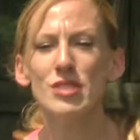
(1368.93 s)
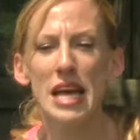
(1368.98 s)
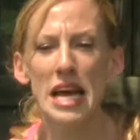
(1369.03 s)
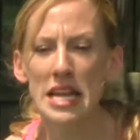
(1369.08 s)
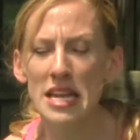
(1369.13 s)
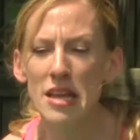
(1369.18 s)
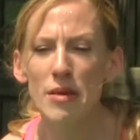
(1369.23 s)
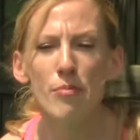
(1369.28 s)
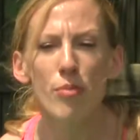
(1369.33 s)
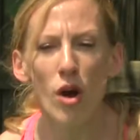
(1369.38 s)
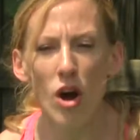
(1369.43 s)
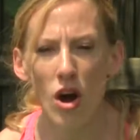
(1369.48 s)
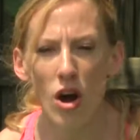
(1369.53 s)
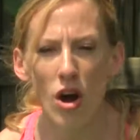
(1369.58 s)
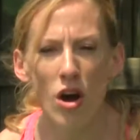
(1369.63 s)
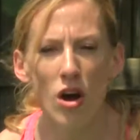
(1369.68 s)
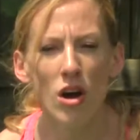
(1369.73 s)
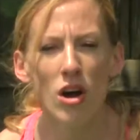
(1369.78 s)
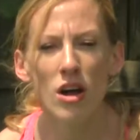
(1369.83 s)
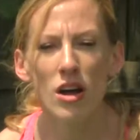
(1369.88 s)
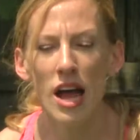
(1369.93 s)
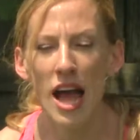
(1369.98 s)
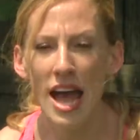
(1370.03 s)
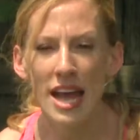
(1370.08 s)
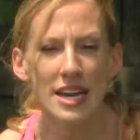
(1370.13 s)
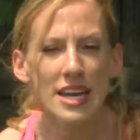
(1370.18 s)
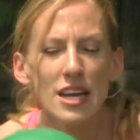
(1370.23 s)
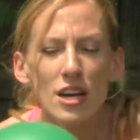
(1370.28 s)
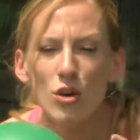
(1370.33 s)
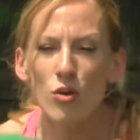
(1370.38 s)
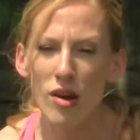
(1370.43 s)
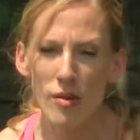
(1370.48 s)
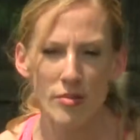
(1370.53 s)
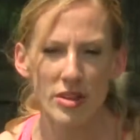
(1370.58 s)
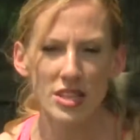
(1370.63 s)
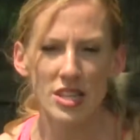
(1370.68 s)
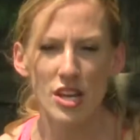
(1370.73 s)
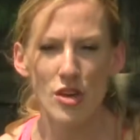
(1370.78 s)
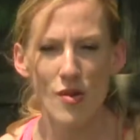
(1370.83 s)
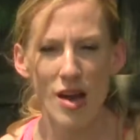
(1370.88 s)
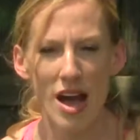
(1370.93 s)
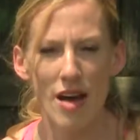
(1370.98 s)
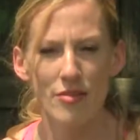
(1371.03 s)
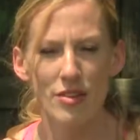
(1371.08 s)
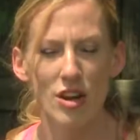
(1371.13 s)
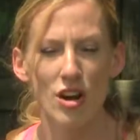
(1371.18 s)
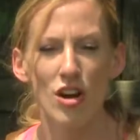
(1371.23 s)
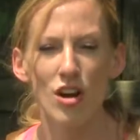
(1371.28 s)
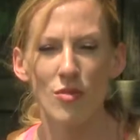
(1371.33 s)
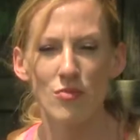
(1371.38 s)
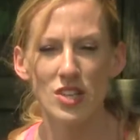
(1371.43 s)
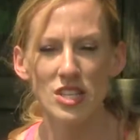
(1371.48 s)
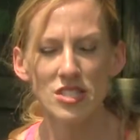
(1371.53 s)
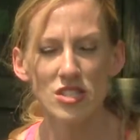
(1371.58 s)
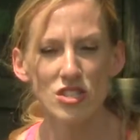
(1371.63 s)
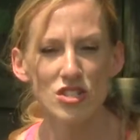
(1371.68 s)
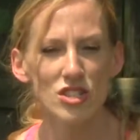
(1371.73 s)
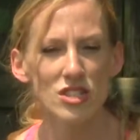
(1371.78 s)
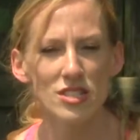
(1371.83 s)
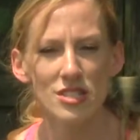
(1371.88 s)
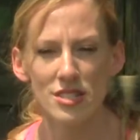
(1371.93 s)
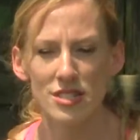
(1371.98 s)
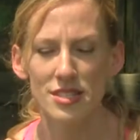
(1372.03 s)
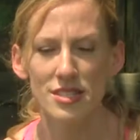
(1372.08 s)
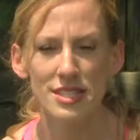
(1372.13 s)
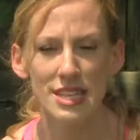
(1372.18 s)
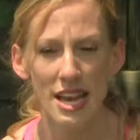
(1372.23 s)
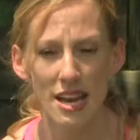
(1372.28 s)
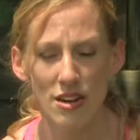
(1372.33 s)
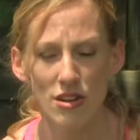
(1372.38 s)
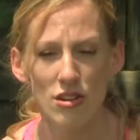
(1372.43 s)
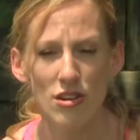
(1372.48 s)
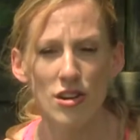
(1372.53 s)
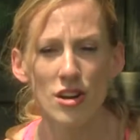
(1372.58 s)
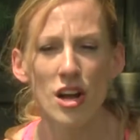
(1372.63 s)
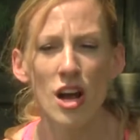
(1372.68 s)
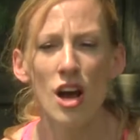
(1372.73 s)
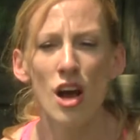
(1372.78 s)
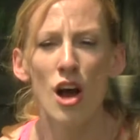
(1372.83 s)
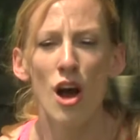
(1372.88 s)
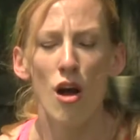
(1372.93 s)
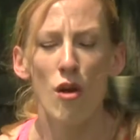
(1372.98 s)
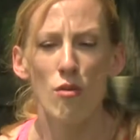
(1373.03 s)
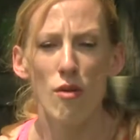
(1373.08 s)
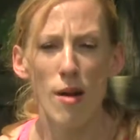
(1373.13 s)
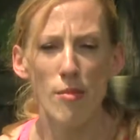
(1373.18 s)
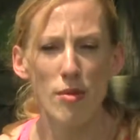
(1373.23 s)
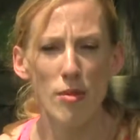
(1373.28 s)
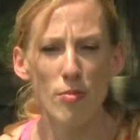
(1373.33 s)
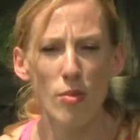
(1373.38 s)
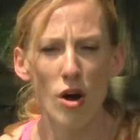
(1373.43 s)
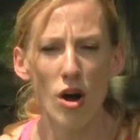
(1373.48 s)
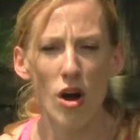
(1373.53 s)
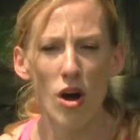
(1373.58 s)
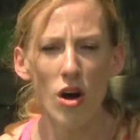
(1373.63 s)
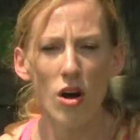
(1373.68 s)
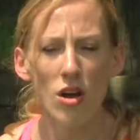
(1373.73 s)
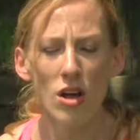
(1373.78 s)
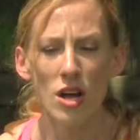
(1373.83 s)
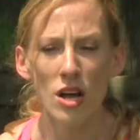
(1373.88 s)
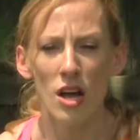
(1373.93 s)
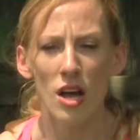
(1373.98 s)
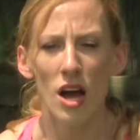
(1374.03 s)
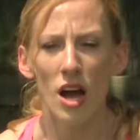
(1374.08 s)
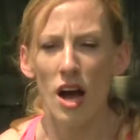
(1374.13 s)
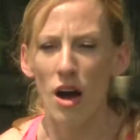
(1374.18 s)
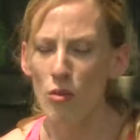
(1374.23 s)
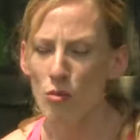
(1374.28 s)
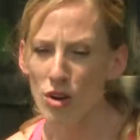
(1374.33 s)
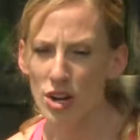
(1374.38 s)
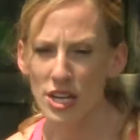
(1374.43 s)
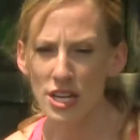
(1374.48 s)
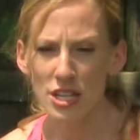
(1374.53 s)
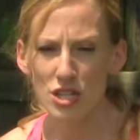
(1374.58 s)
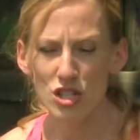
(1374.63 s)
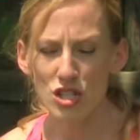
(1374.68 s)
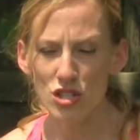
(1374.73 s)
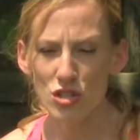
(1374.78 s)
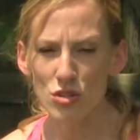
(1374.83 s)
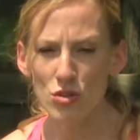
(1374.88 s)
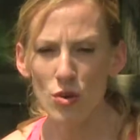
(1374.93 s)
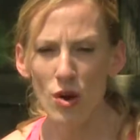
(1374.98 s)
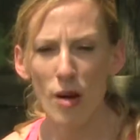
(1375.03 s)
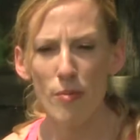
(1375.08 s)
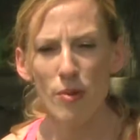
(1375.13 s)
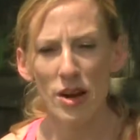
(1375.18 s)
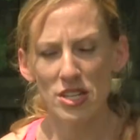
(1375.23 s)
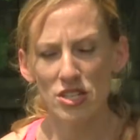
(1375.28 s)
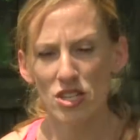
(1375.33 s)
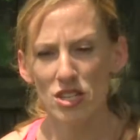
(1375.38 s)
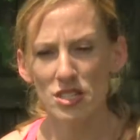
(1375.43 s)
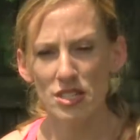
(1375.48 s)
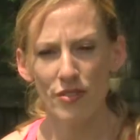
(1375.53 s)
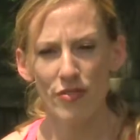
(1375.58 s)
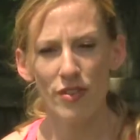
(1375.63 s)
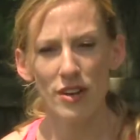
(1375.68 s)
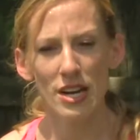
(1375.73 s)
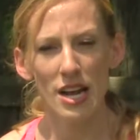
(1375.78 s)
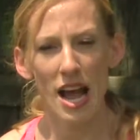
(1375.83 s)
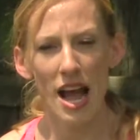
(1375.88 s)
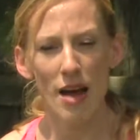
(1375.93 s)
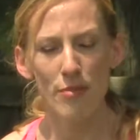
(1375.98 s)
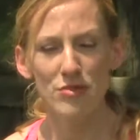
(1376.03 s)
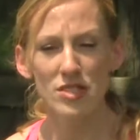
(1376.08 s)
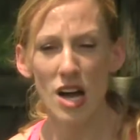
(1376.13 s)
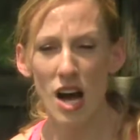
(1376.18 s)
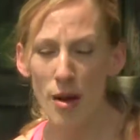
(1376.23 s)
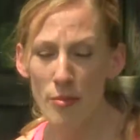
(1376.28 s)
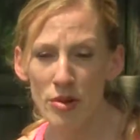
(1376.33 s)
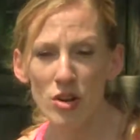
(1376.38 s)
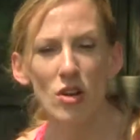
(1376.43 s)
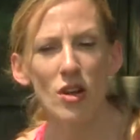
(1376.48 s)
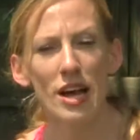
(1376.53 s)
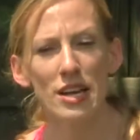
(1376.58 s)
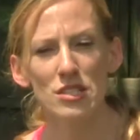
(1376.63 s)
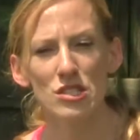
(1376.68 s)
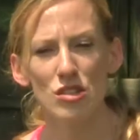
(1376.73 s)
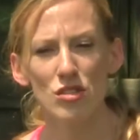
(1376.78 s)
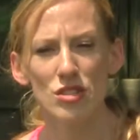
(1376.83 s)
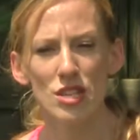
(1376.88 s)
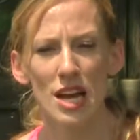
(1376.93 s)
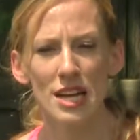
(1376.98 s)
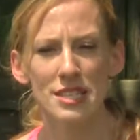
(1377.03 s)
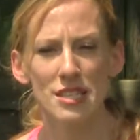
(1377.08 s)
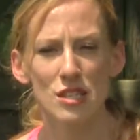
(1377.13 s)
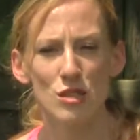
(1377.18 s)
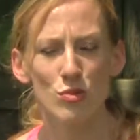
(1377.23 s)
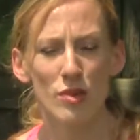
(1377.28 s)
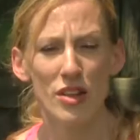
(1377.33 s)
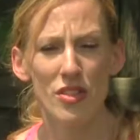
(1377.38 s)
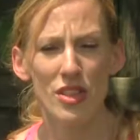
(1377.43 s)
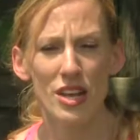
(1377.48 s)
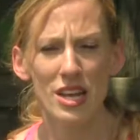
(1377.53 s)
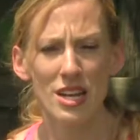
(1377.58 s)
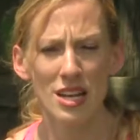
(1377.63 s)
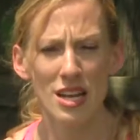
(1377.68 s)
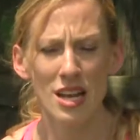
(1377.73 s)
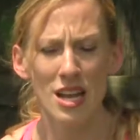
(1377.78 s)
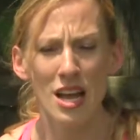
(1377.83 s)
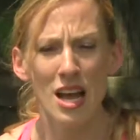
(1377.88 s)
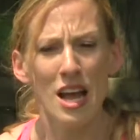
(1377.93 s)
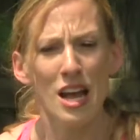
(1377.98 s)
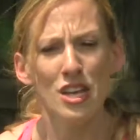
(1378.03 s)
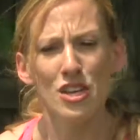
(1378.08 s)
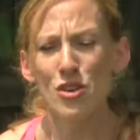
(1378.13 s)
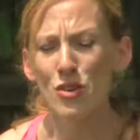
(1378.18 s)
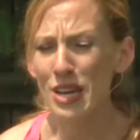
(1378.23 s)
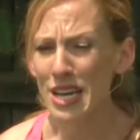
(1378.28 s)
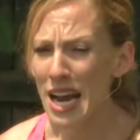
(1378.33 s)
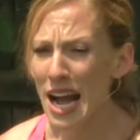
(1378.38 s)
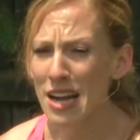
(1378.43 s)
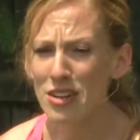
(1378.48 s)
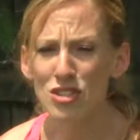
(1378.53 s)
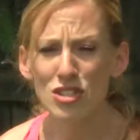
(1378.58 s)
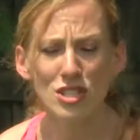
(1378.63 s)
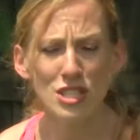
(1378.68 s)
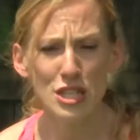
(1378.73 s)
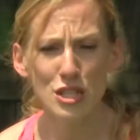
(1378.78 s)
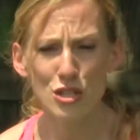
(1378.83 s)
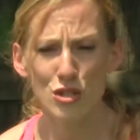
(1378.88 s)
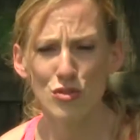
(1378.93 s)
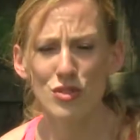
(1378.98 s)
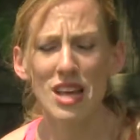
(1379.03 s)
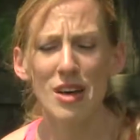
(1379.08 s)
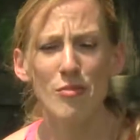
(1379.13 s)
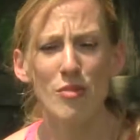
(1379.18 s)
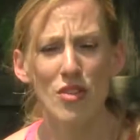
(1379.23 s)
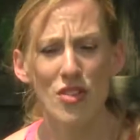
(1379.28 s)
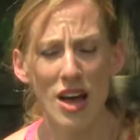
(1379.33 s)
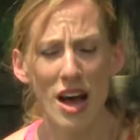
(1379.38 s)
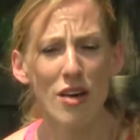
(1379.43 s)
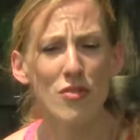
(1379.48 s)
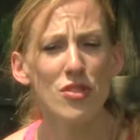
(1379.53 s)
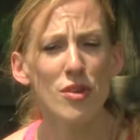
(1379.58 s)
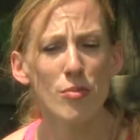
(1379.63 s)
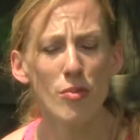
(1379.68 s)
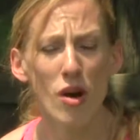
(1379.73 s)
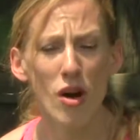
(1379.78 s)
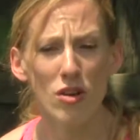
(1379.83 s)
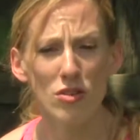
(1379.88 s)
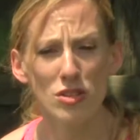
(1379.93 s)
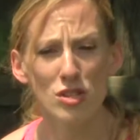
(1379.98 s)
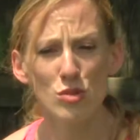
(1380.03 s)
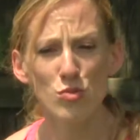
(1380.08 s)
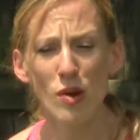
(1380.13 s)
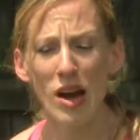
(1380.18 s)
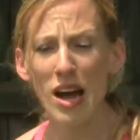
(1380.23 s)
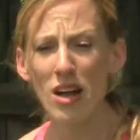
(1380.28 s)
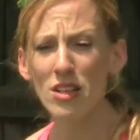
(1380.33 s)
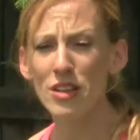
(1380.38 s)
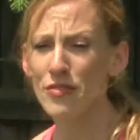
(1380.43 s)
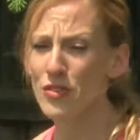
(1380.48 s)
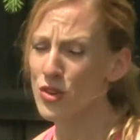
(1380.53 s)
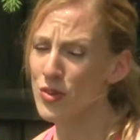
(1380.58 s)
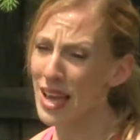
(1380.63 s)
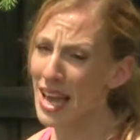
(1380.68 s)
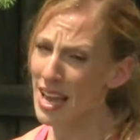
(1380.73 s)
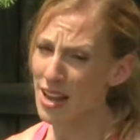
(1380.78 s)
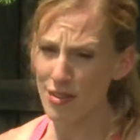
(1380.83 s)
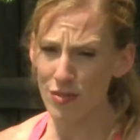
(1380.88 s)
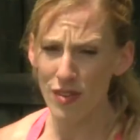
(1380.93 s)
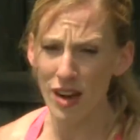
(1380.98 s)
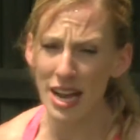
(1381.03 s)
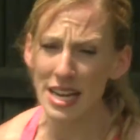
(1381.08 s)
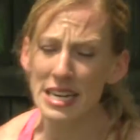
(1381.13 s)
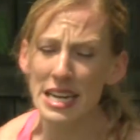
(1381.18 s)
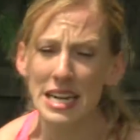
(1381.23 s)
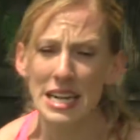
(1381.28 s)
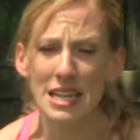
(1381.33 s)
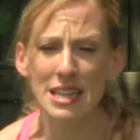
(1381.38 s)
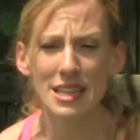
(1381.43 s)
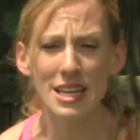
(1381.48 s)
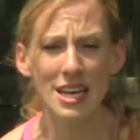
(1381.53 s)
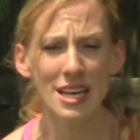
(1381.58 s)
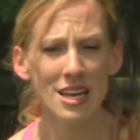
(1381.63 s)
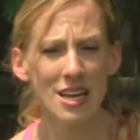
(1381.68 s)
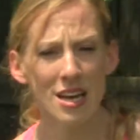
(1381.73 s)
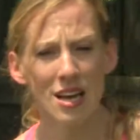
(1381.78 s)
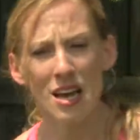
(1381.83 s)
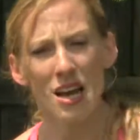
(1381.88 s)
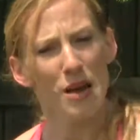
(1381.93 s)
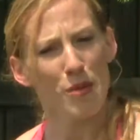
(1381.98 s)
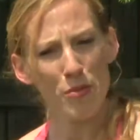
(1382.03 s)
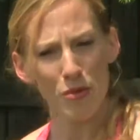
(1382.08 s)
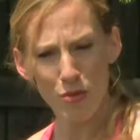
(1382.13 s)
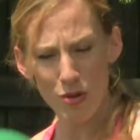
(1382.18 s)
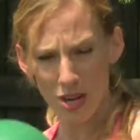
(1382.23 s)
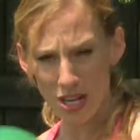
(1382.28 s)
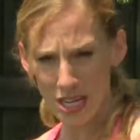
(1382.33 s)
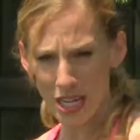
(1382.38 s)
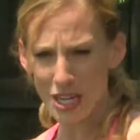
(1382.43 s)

any ball, any equipment that you have at home. This is just a standard rubber ball. We're gonna do a bunch of different abdominal exercises with it. You can actually do them without the ball as well if you can't find anything, but we're gonna